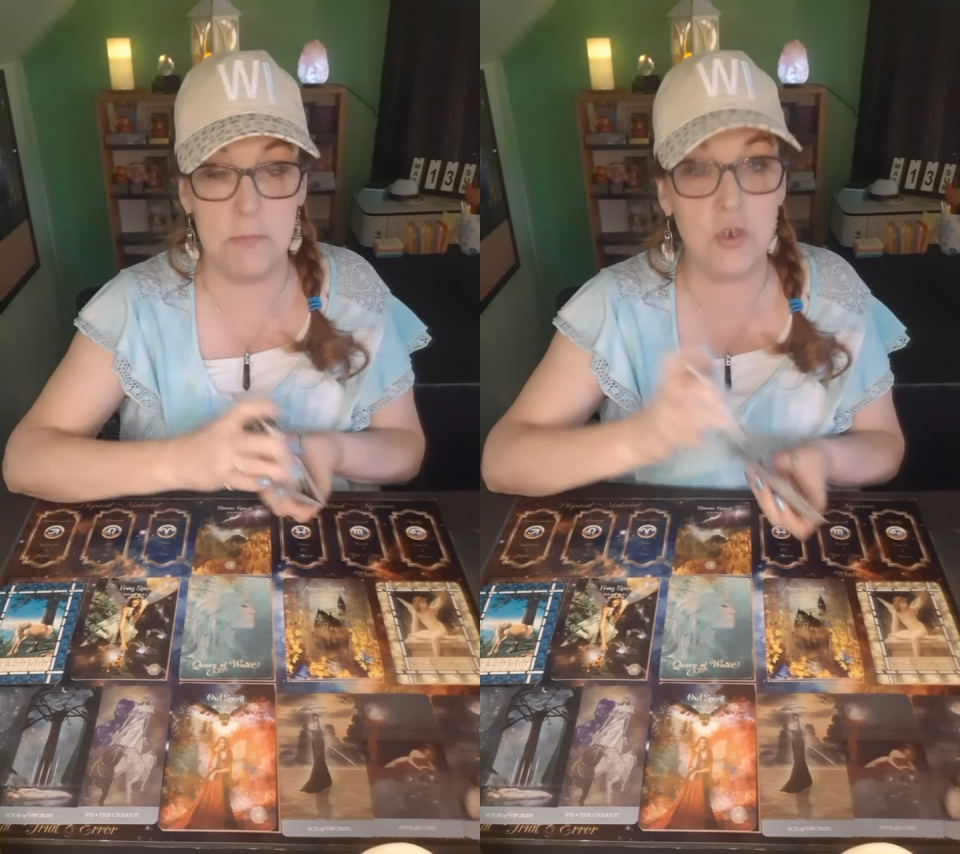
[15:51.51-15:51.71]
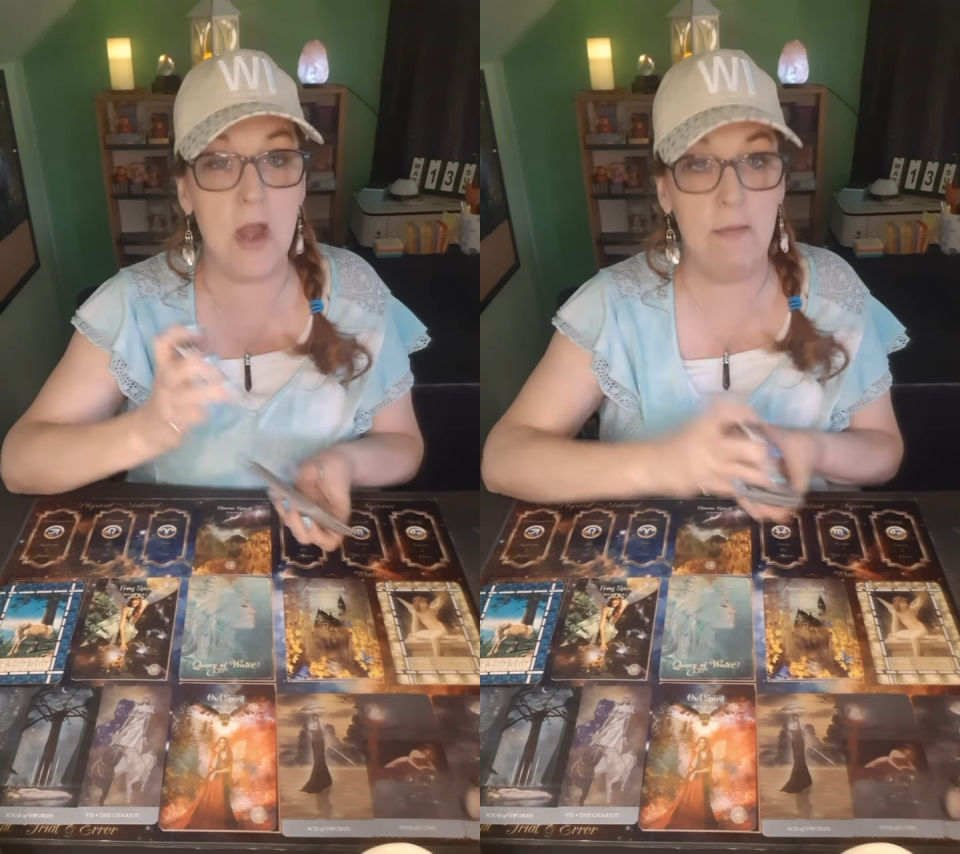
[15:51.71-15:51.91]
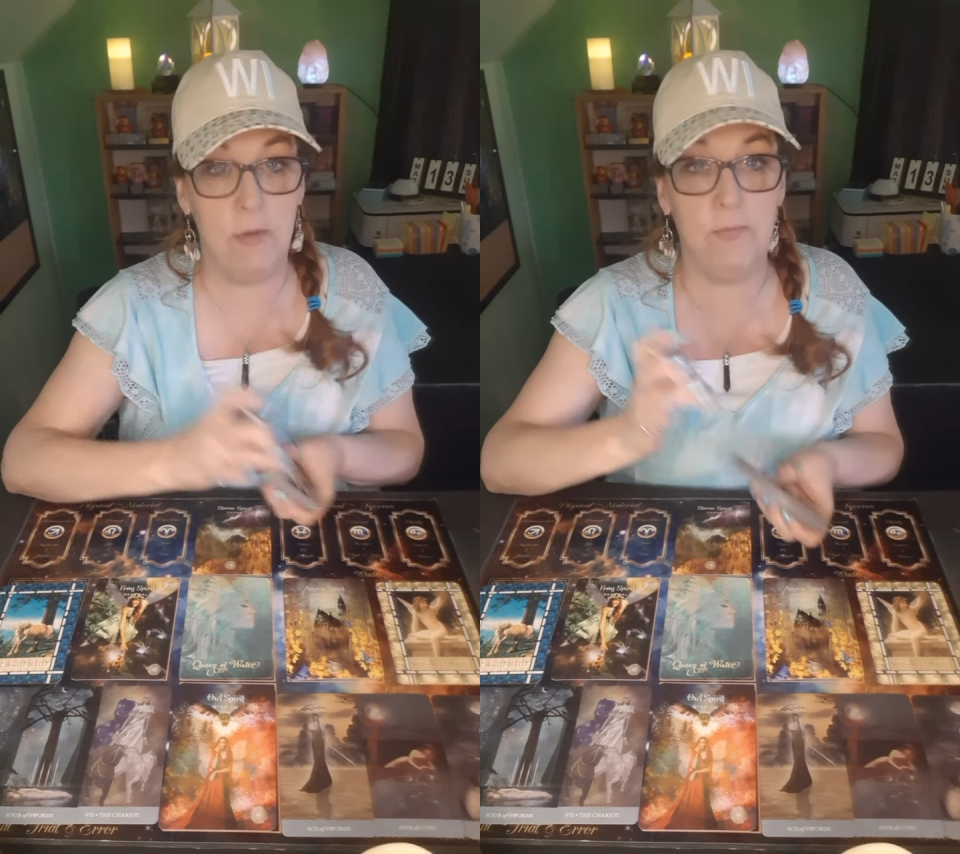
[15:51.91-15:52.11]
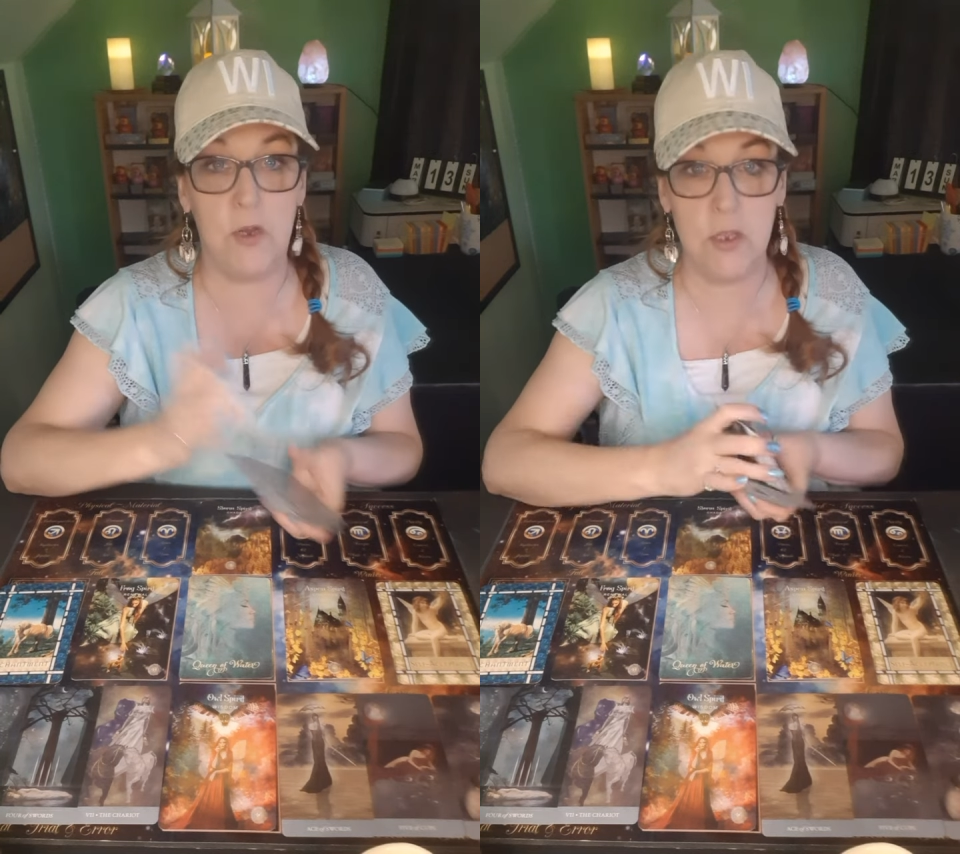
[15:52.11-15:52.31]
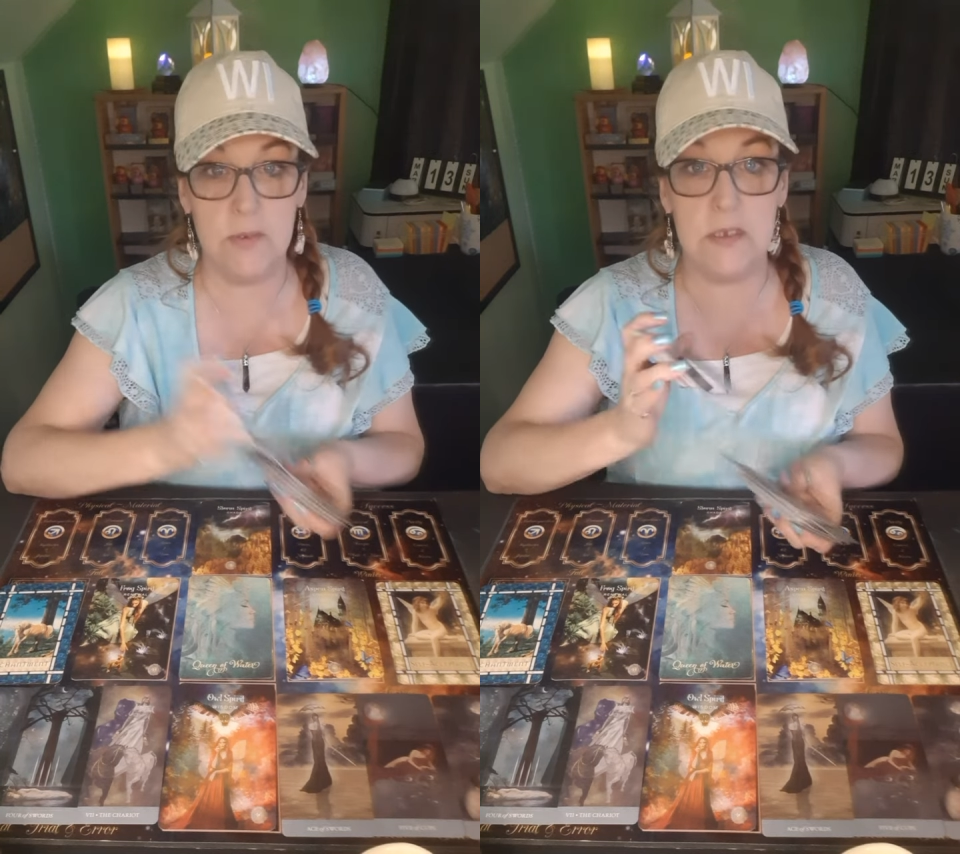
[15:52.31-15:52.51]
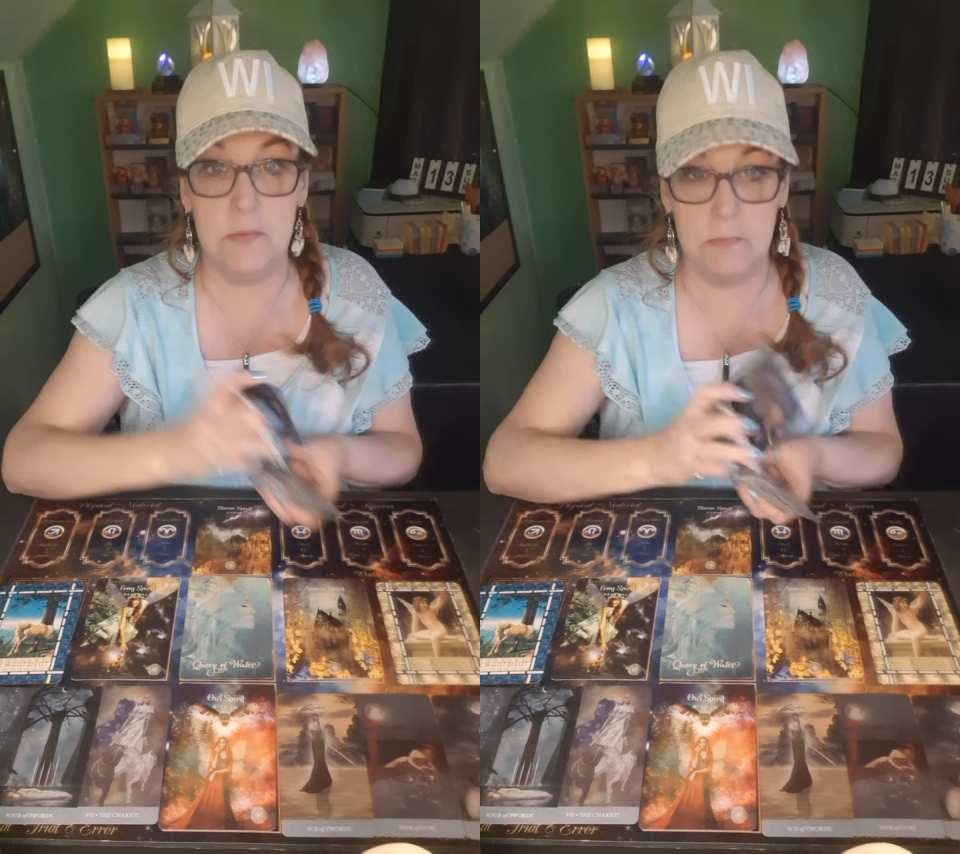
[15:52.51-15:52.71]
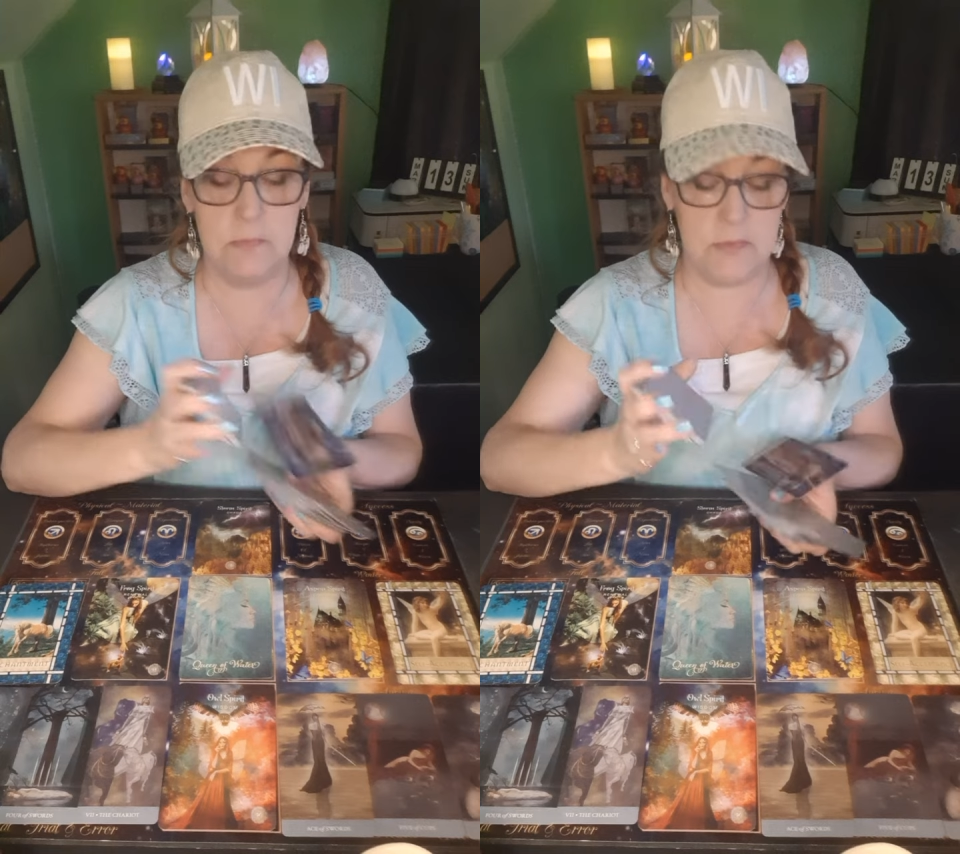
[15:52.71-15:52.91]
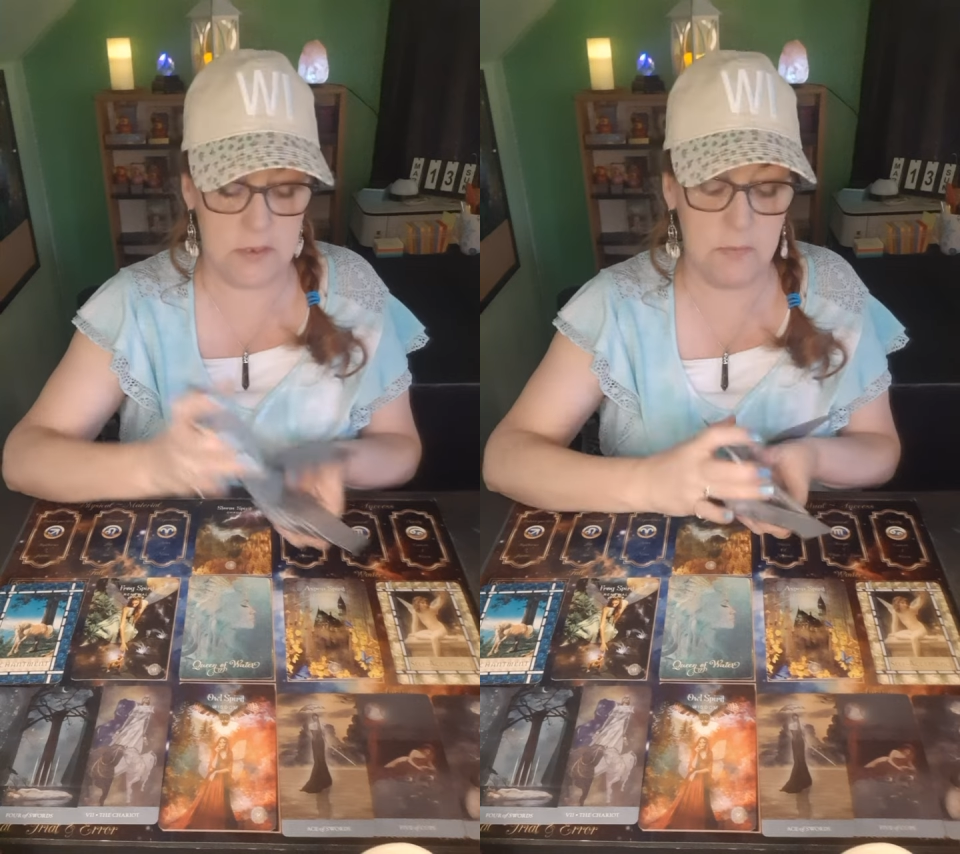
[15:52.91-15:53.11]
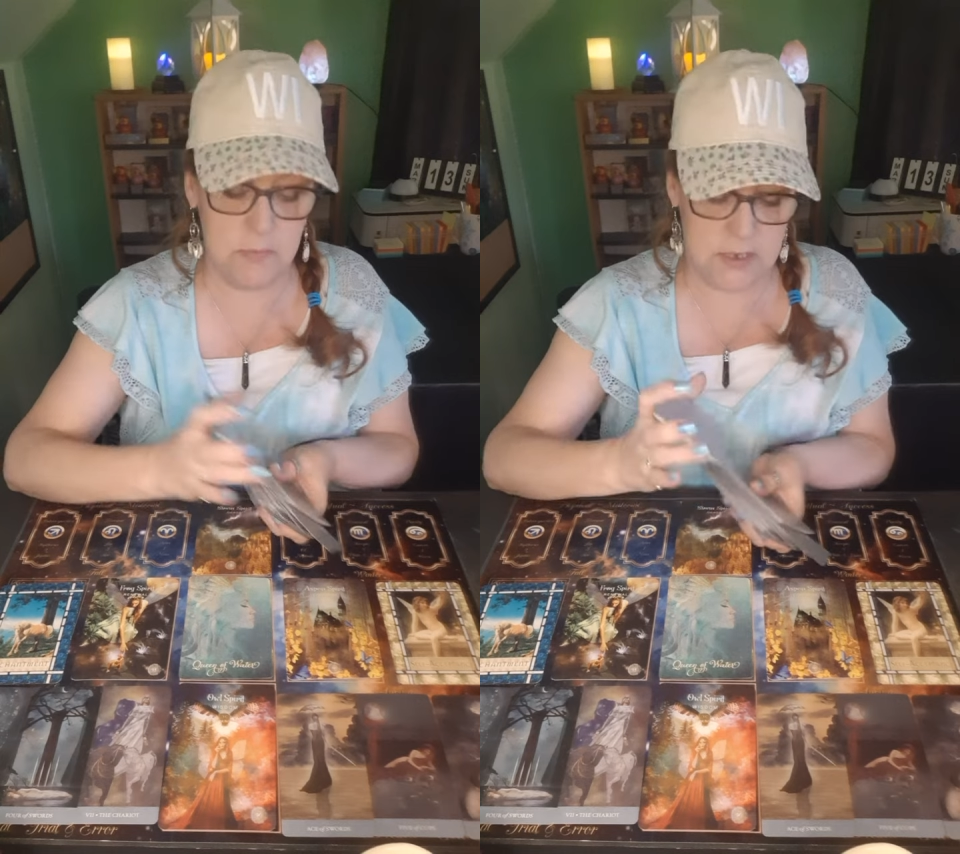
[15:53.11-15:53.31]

travel for you, some, some